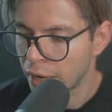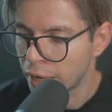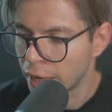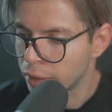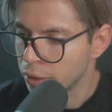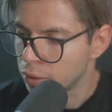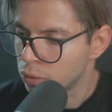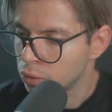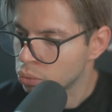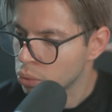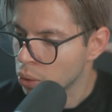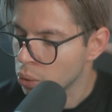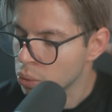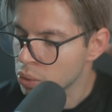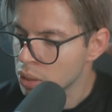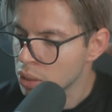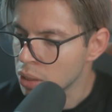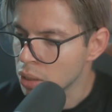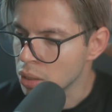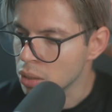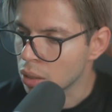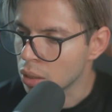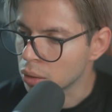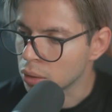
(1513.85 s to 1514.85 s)
And
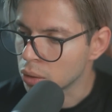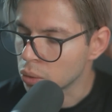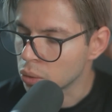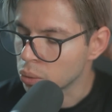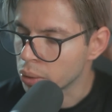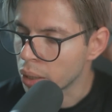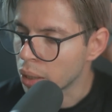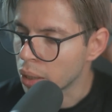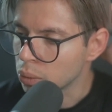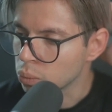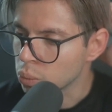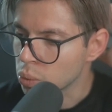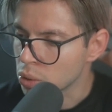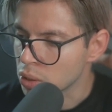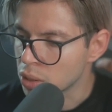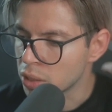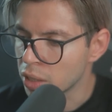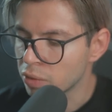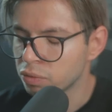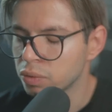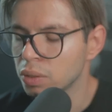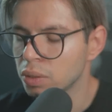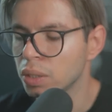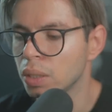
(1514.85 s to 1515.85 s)
Rosé's Underground was
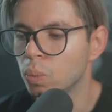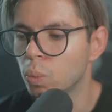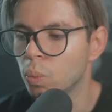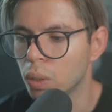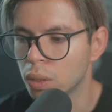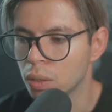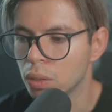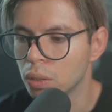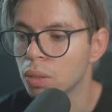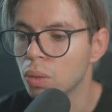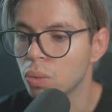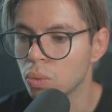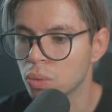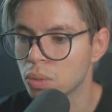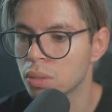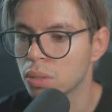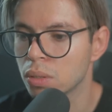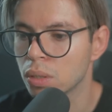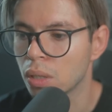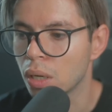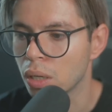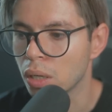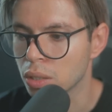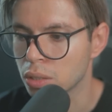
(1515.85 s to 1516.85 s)
definitely one of those
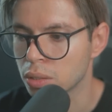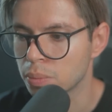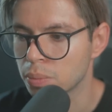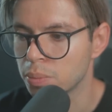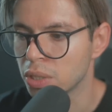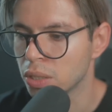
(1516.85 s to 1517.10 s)
songs,